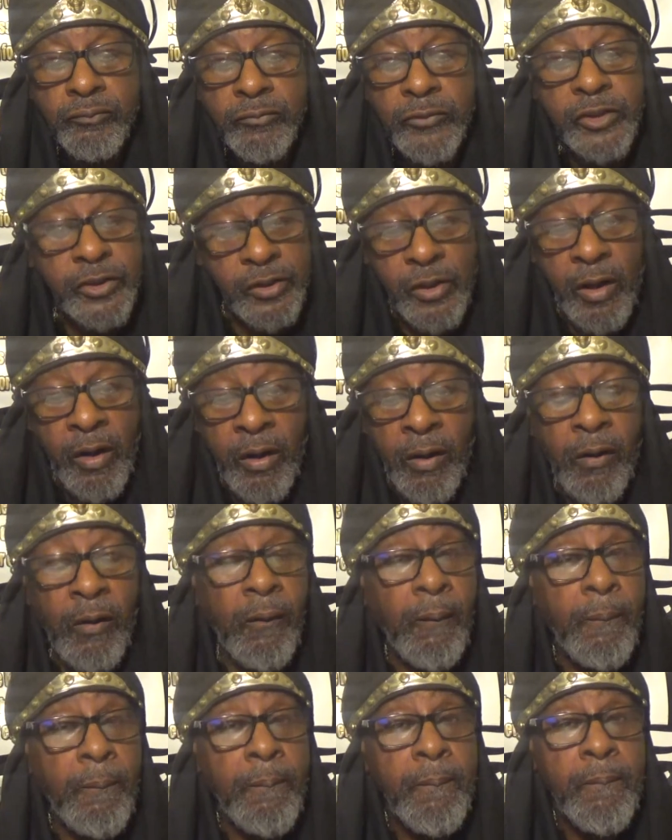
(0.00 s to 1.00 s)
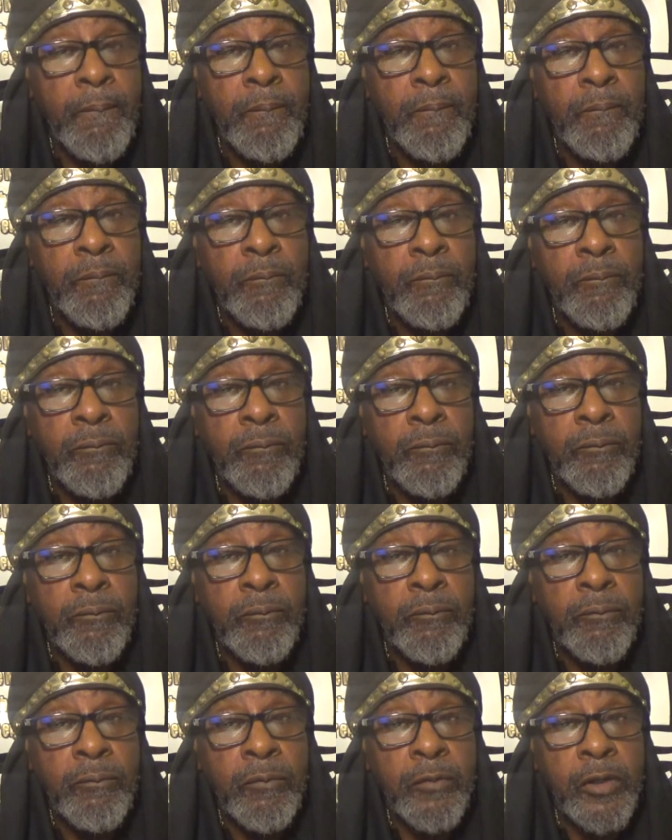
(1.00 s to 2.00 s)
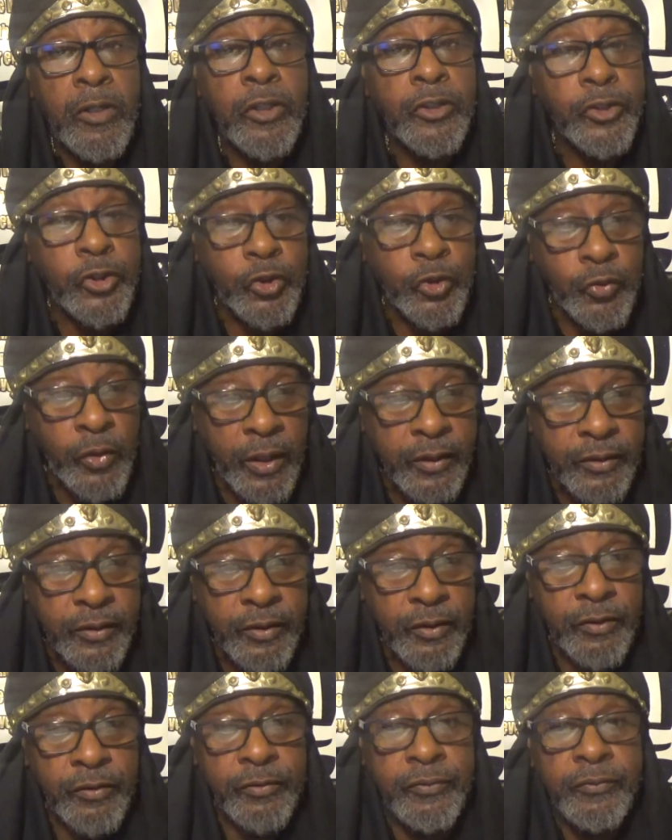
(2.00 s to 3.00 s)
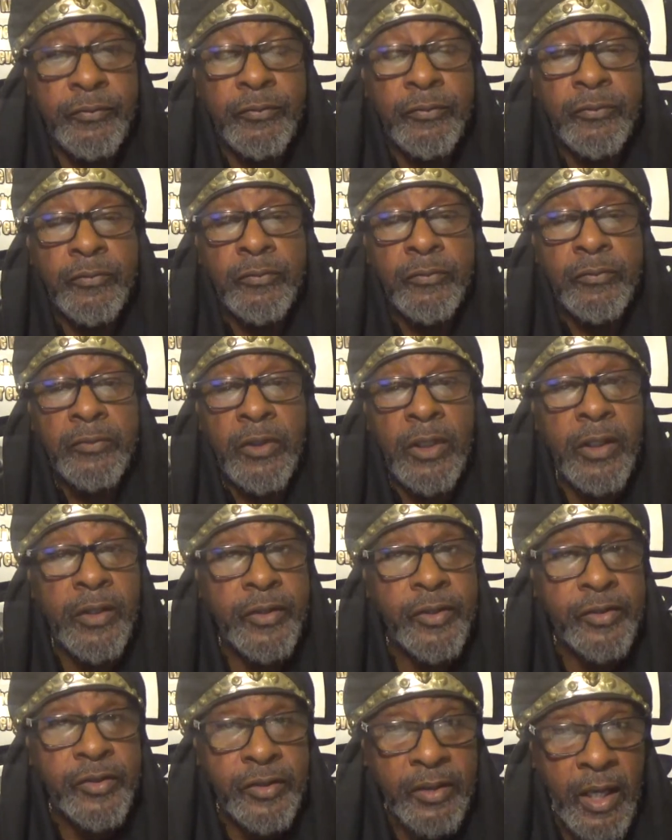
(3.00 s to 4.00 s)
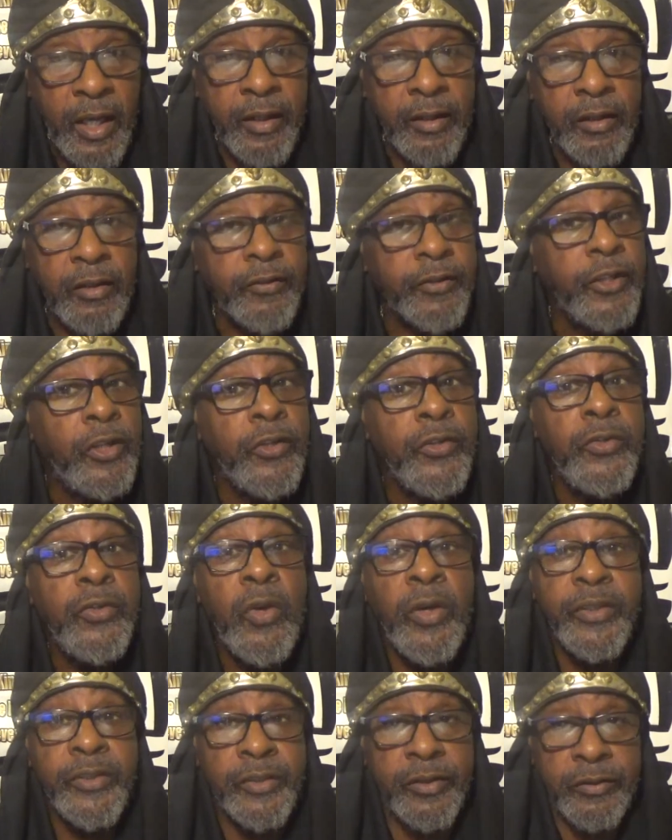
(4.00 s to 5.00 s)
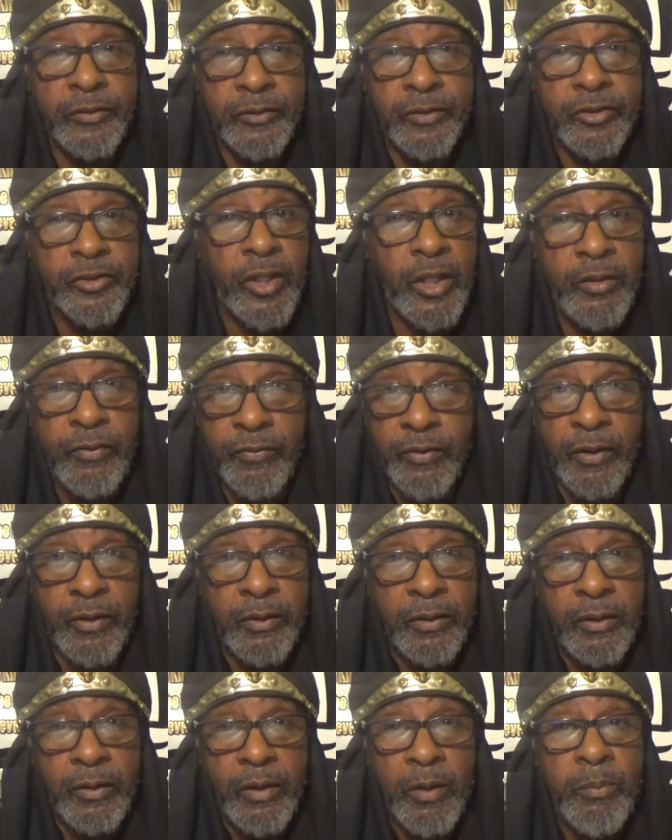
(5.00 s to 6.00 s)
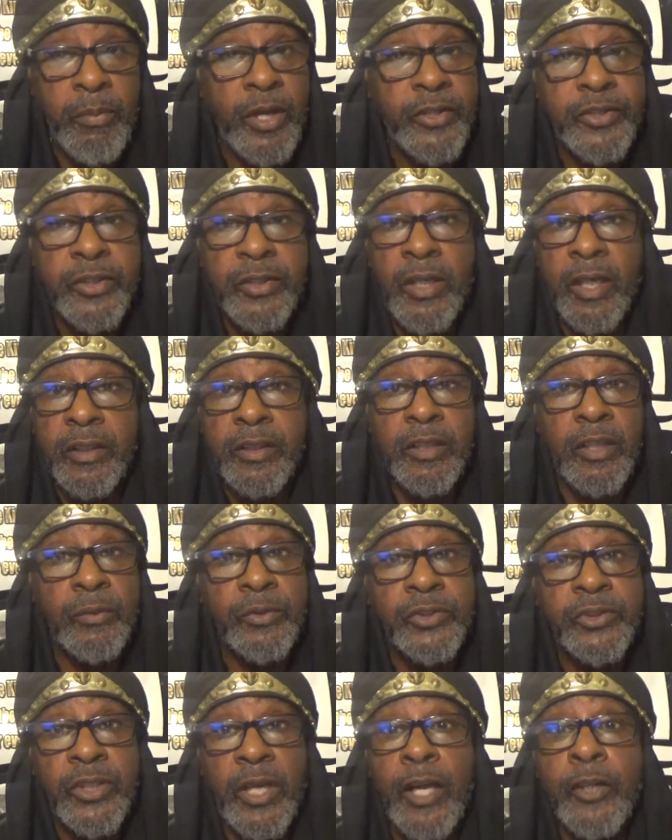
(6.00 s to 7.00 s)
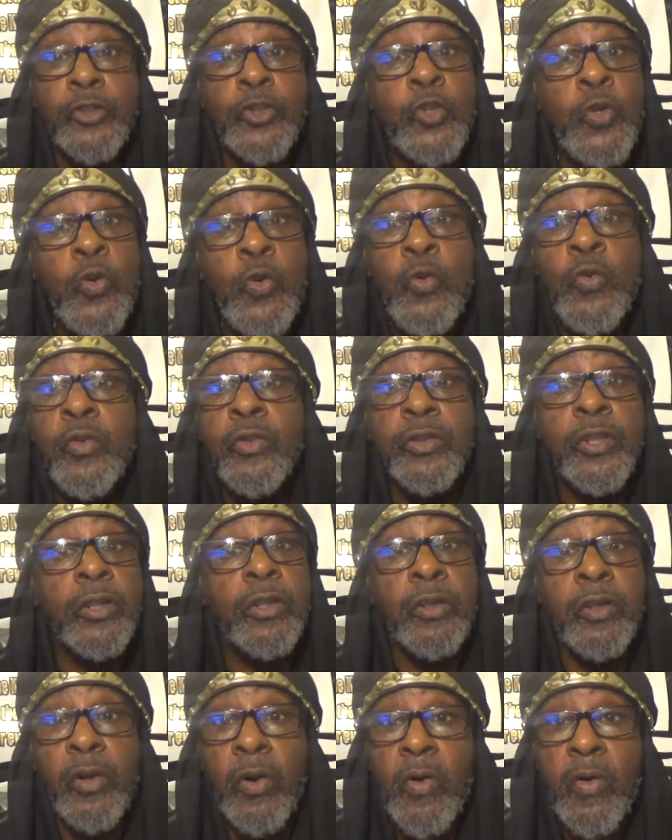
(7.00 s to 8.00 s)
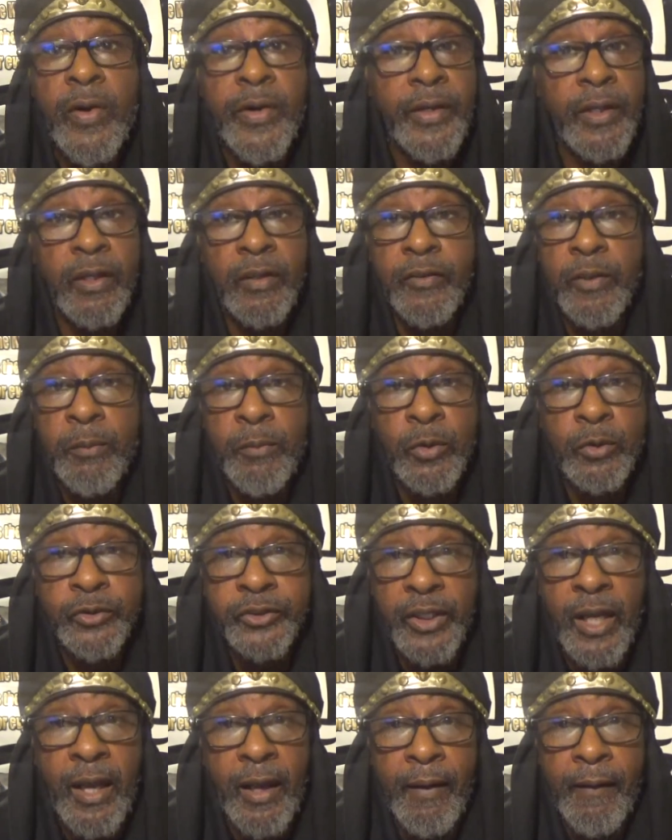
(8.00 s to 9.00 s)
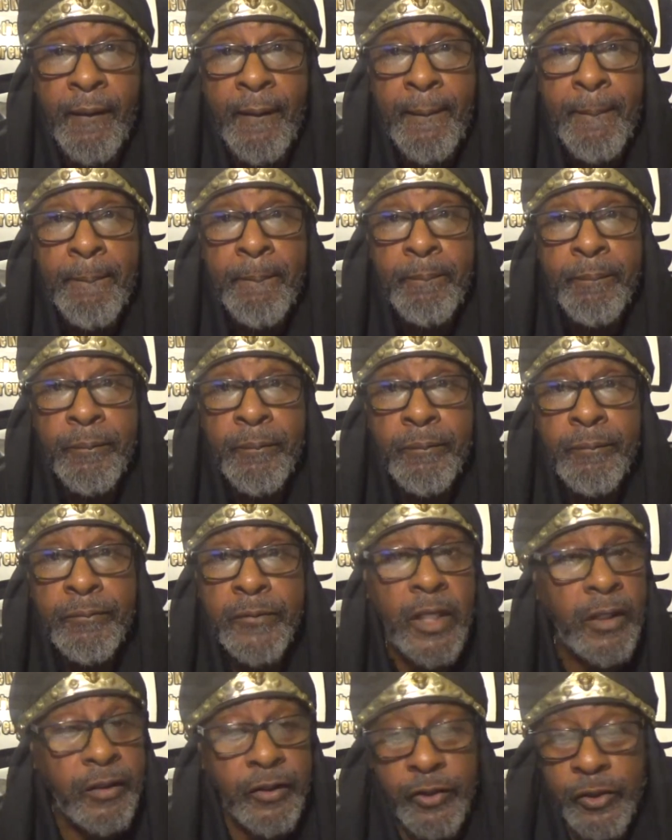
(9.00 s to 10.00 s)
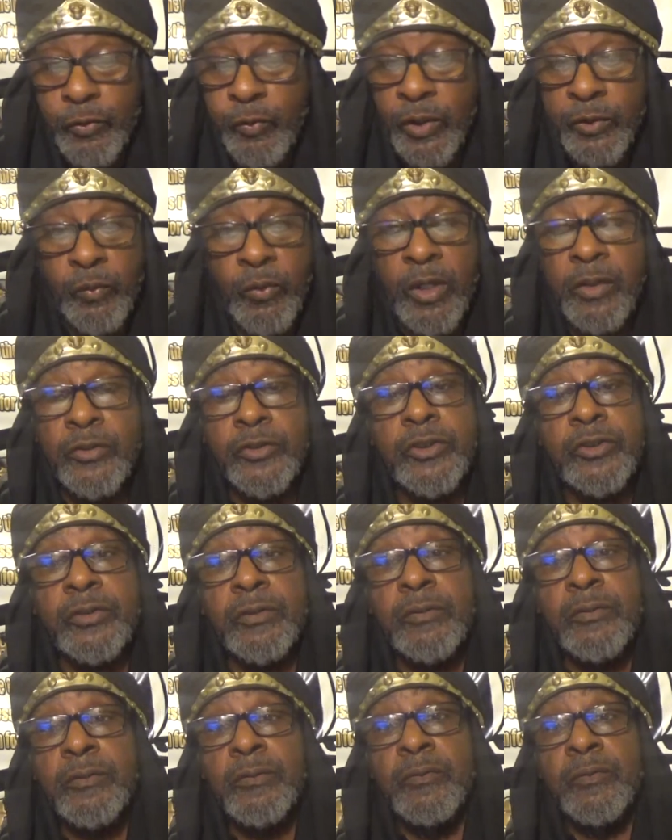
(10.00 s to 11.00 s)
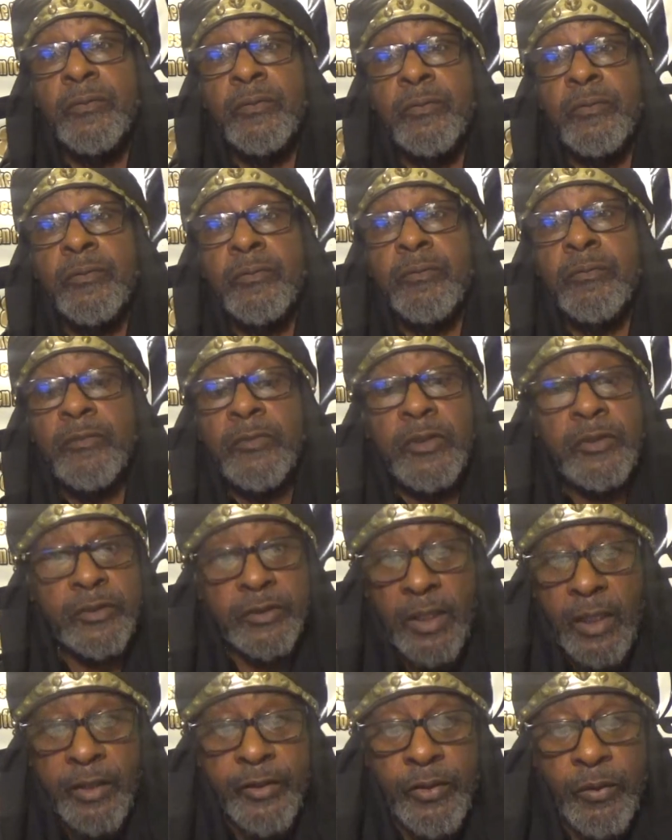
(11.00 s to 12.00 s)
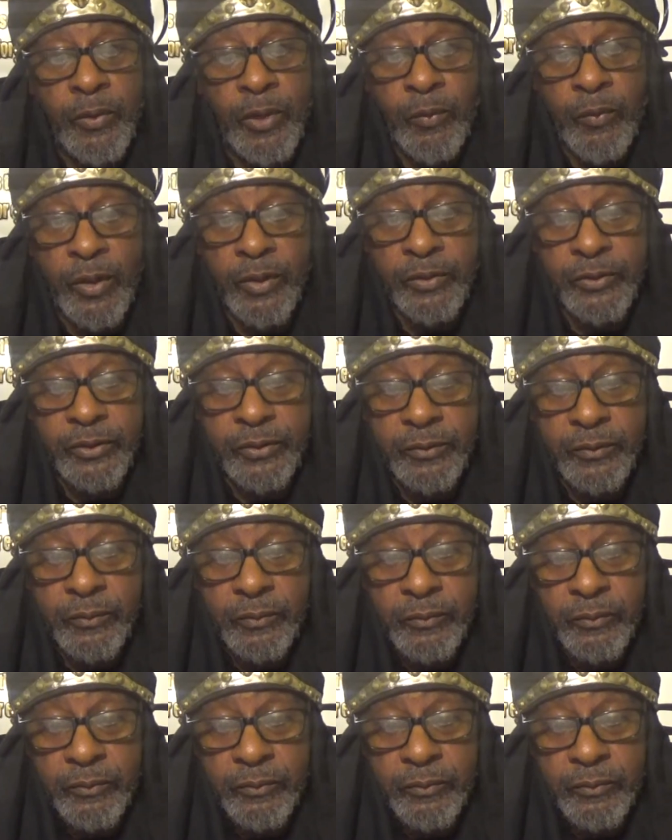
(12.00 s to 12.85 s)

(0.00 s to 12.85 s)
It's all constructive understanding of the anointed Savior of Mashiach Yahushua to the glory of the Most High. Telling us what works. It's telling you what works.